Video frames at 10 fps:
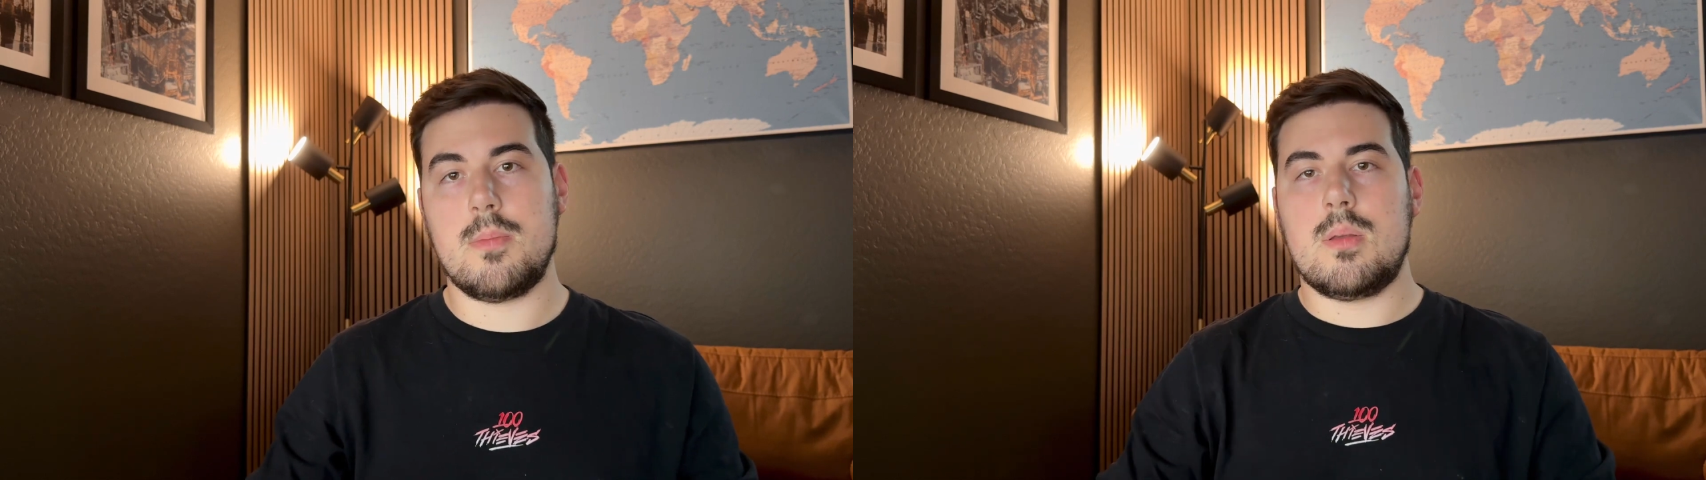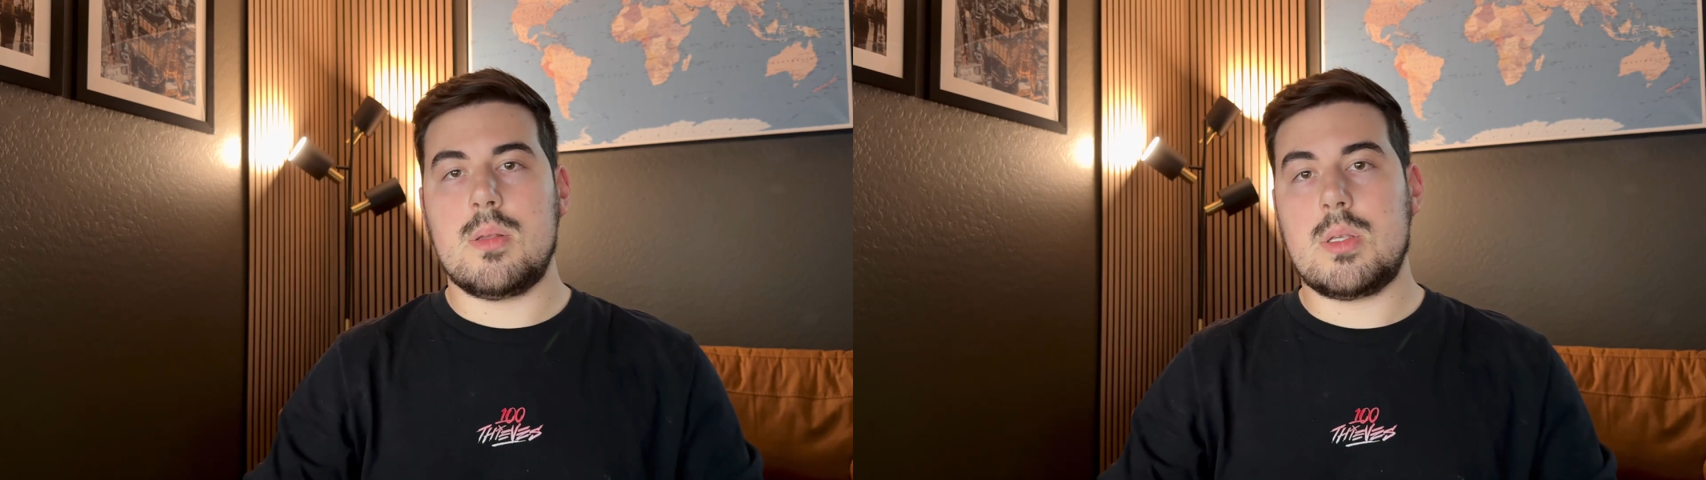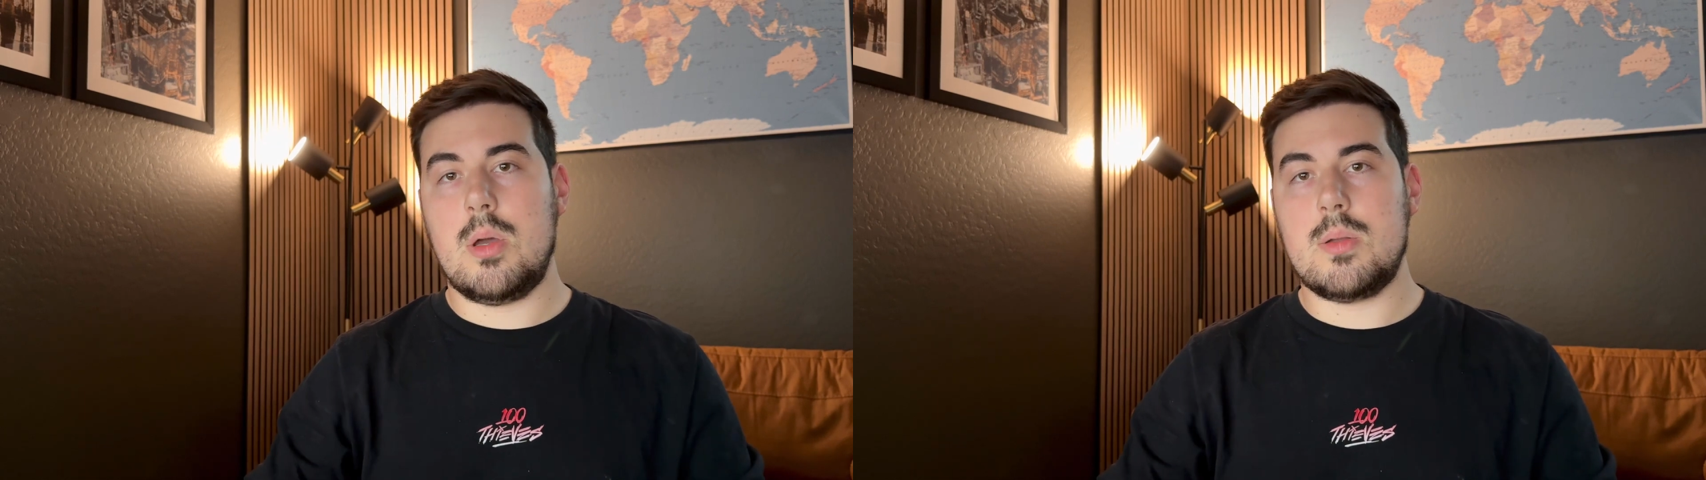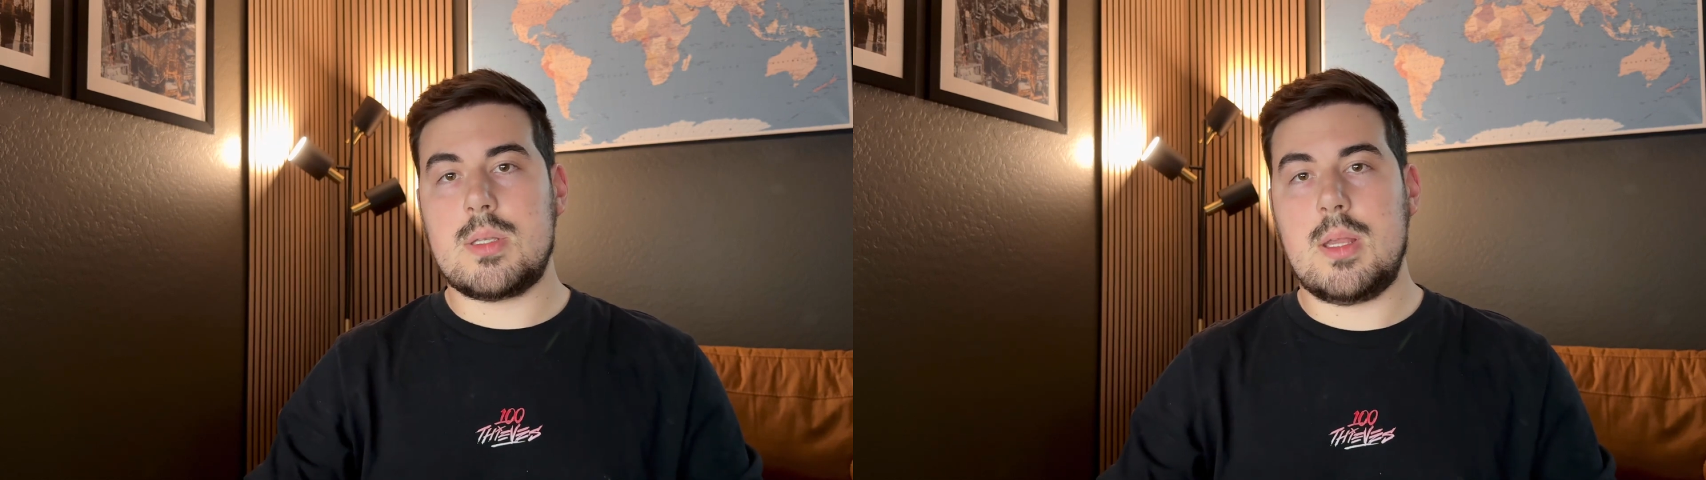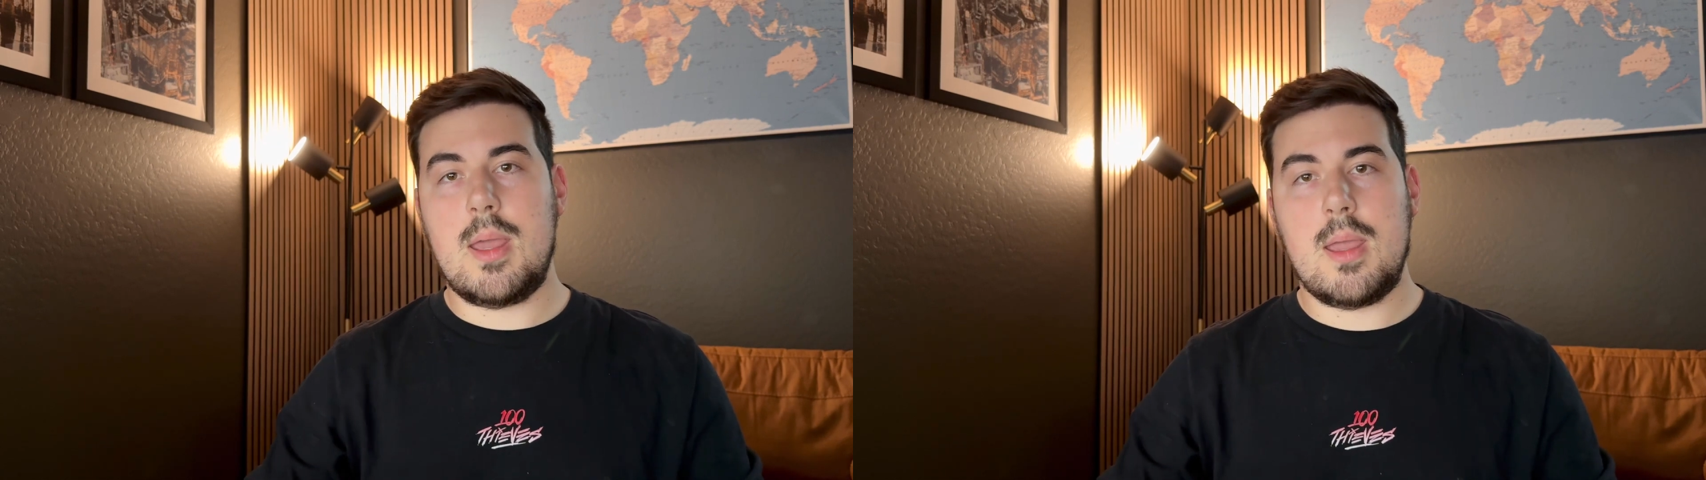So
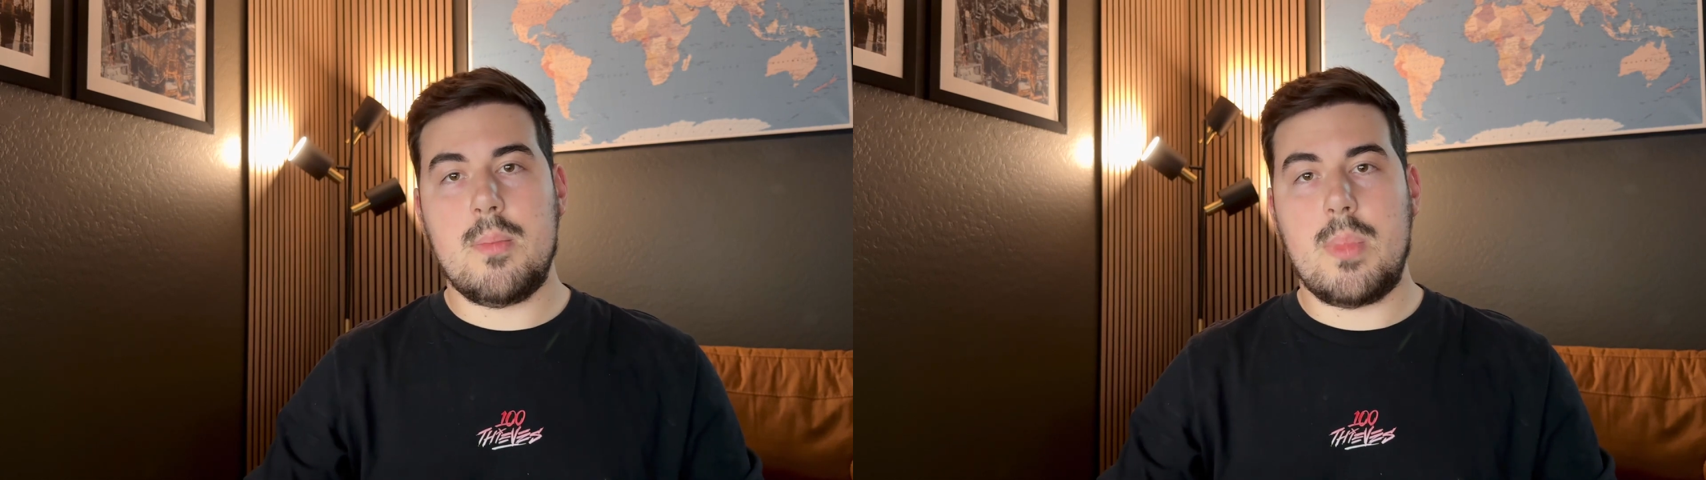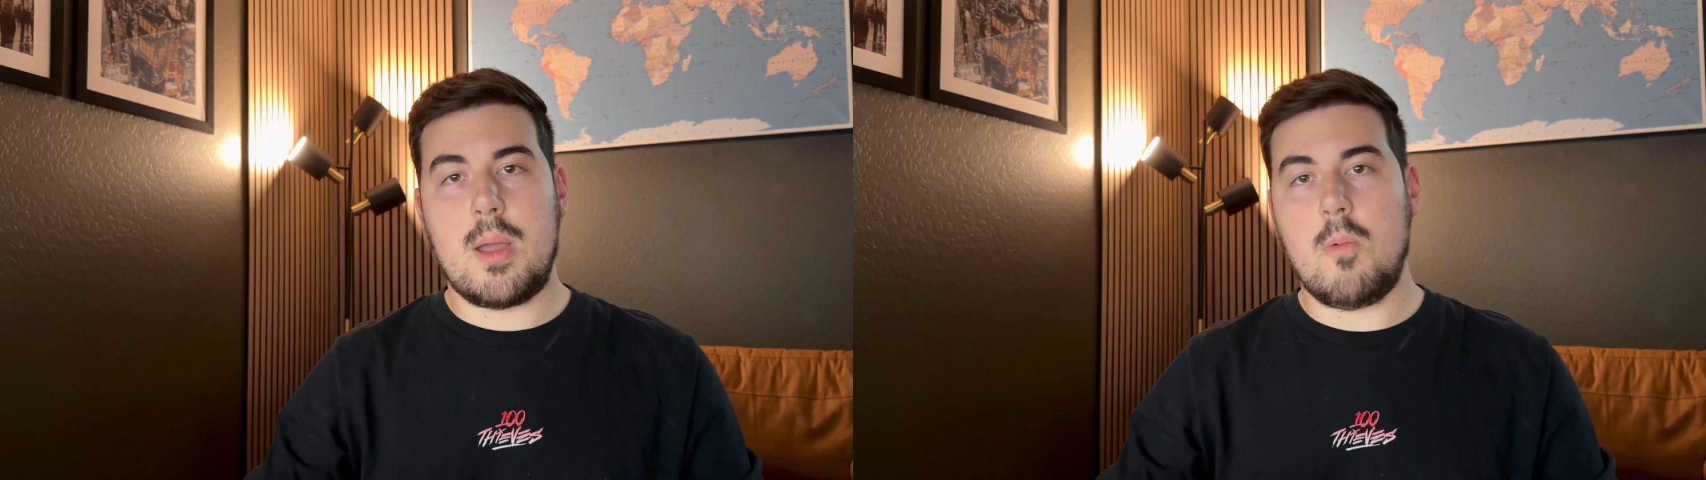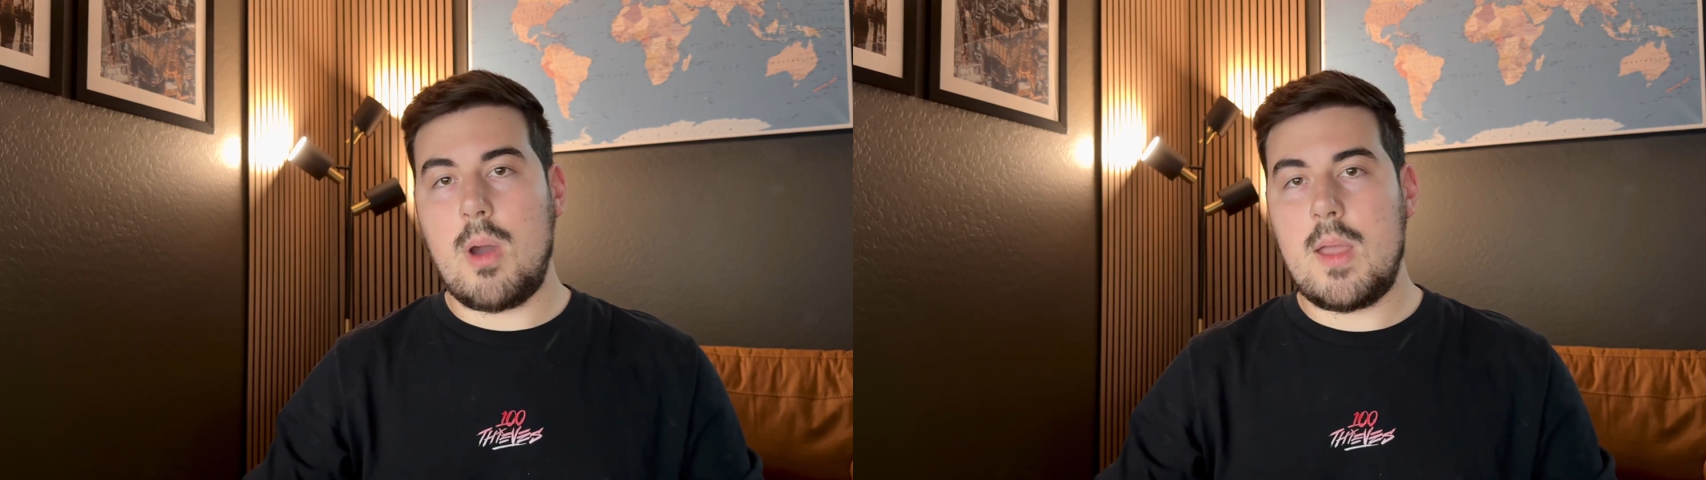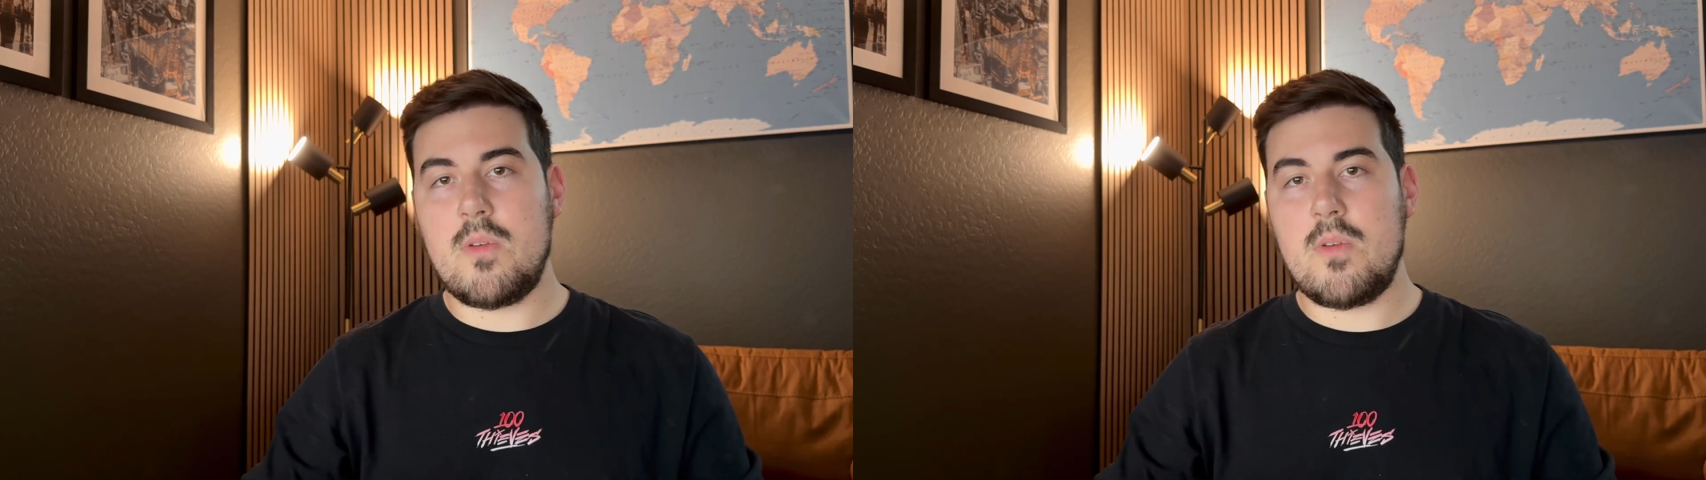today, my wife